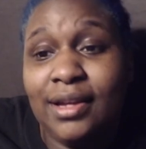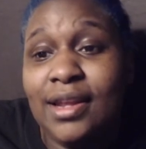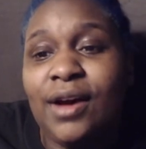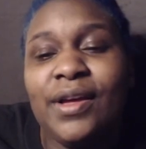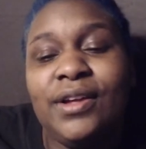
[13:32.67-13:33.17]
I'll
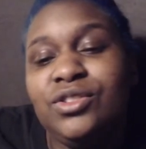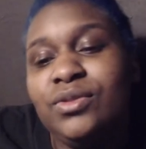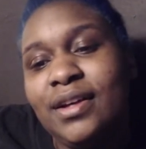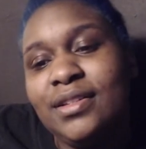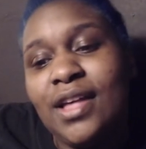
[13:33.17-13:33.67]
catch you
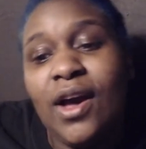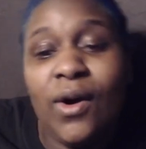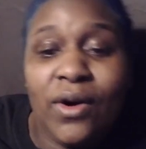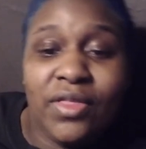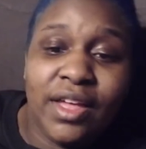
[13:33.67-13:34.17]
guys
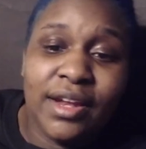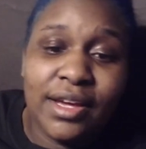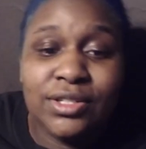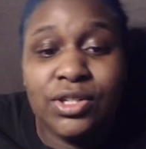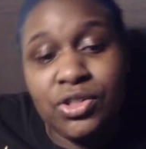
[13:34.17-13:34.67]
on the
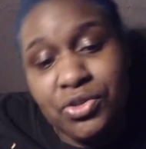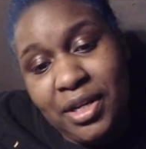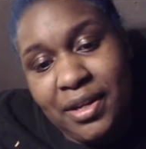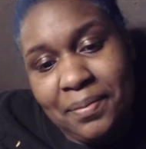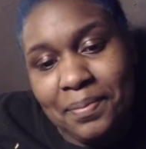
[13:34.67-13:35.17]
next stream.